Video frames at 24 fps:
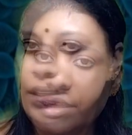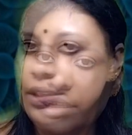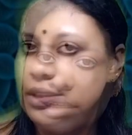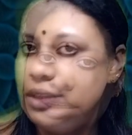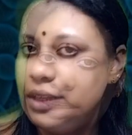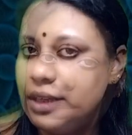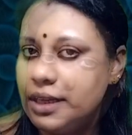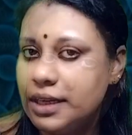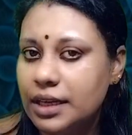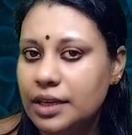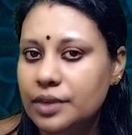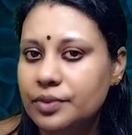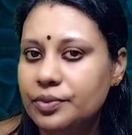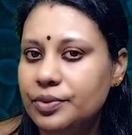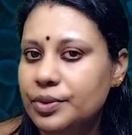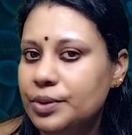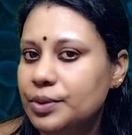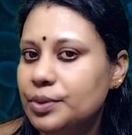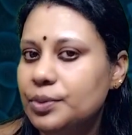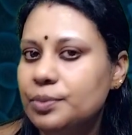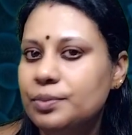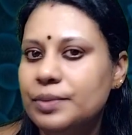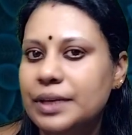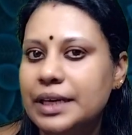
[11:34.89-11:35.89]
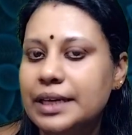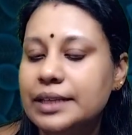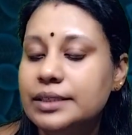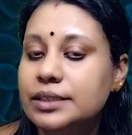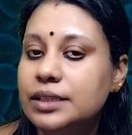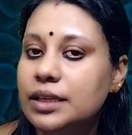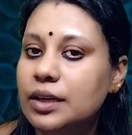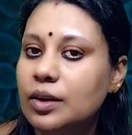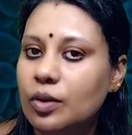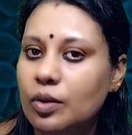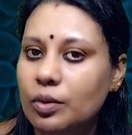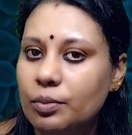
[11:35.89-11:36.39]
There are few
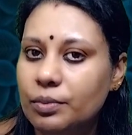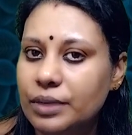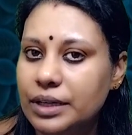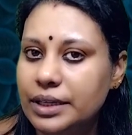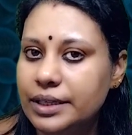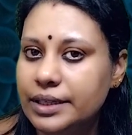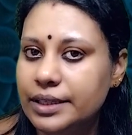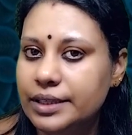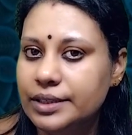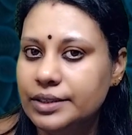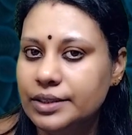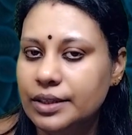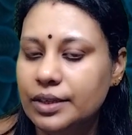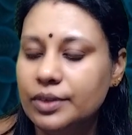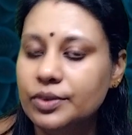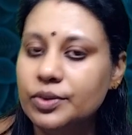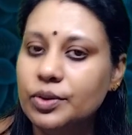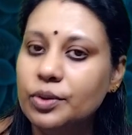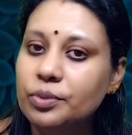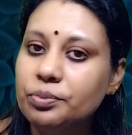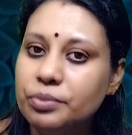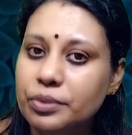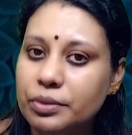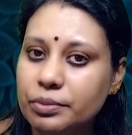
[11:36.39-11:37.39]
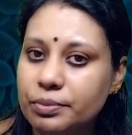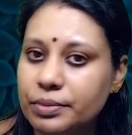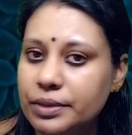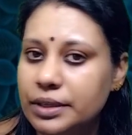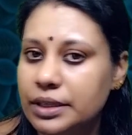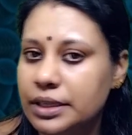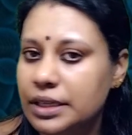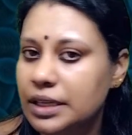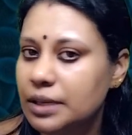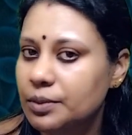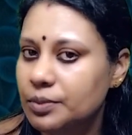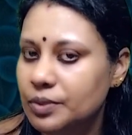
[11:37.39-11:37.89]
major complications of
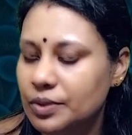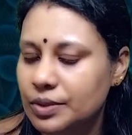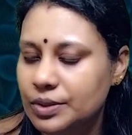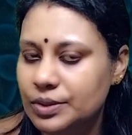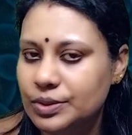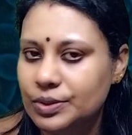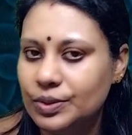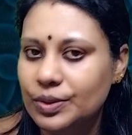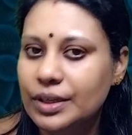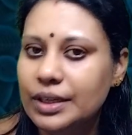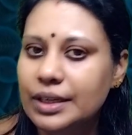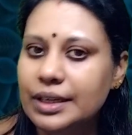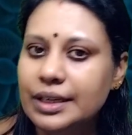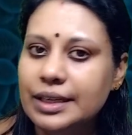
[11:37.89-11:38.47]
puerperium also